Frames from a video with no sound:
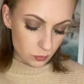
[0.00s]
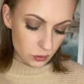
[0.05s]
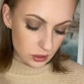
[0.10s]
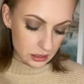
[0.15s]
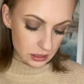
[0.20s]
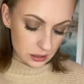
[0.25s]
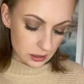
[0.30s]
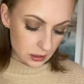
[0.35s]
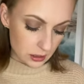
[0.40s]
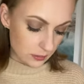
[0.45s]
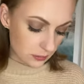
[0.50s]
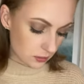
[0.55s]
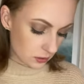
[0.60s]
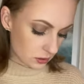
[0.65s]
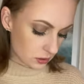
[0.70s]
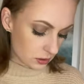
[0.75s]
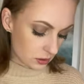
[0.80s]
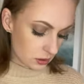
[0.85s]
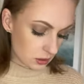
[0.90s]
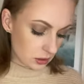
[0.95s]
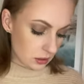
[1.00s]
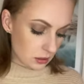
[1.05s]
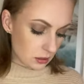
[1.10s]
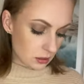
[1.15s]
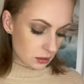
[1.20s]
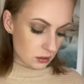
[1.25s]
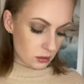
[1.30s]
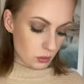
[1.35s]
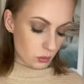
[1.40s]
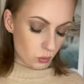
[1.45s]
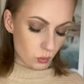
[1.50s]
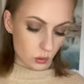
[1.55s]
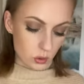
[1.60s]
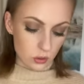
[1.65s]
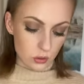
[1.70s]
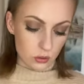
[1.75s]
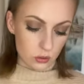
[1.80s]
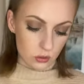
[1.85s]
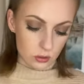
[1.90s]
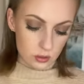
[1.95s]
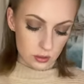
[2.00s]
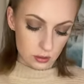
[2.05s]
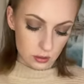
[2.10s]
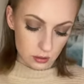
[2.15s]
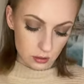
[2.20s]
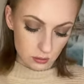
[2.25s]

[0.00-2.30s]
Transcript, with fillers: What is the lovers? The world.